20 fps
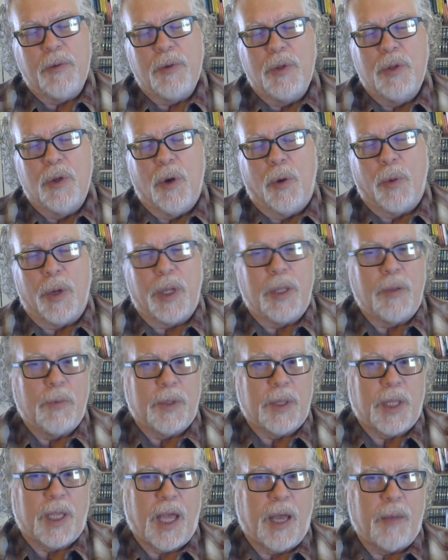knowing
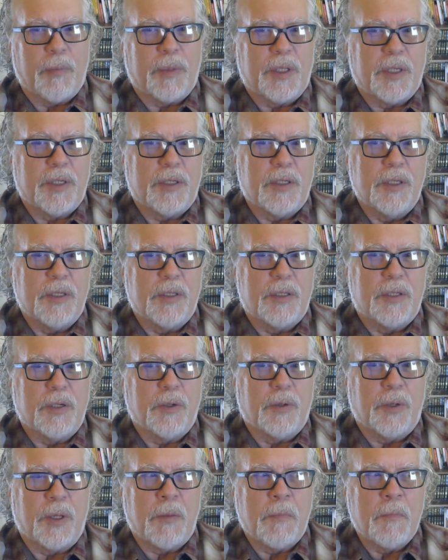what the competition is
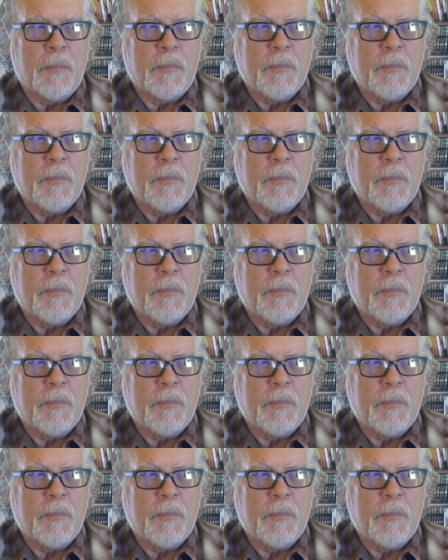doing,